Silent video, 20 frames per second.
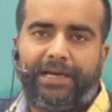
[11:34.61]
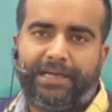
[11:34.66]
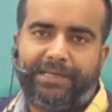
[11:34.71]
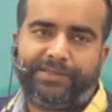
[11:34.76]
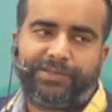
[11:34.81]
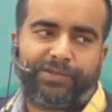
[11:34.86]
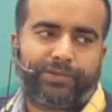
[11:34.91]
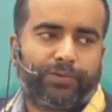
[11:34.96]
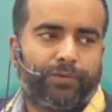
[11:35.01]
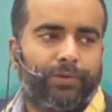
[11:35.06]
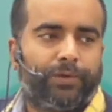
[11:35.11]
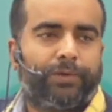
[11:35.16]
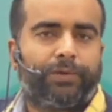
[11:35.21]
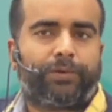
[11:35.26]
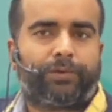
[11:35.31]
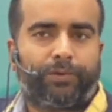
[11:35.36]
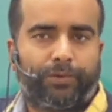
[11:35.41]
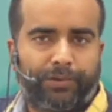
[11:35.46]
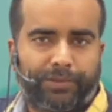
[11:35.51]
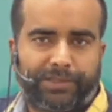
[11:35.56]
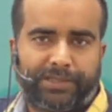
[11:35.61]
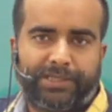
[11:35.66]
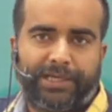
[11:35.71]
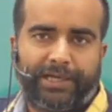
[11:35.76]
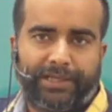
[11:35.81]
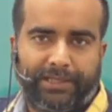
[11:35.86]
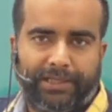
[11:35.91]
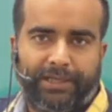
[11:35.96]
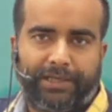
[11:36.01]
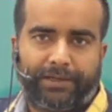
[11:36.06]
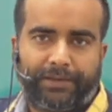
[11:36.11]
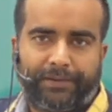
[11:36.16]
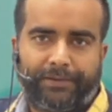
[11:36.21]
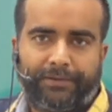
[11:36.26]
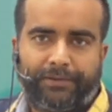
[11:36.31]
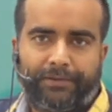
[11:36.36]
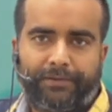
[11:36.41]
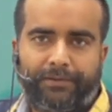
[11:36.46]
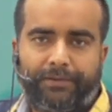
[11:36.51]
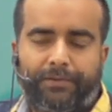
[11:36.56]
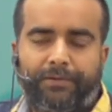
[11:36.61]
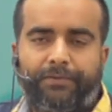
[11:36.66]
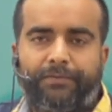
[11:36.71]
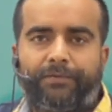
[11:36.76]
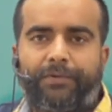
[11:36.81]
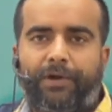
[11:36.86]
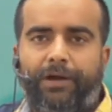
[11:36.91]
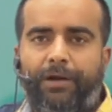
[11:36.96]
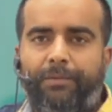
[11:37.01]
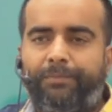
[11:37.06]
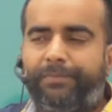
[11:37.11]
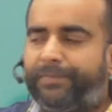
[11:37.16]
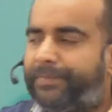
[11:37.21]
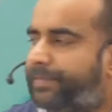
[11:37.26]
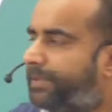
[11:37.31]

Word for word: unsold clothes are there from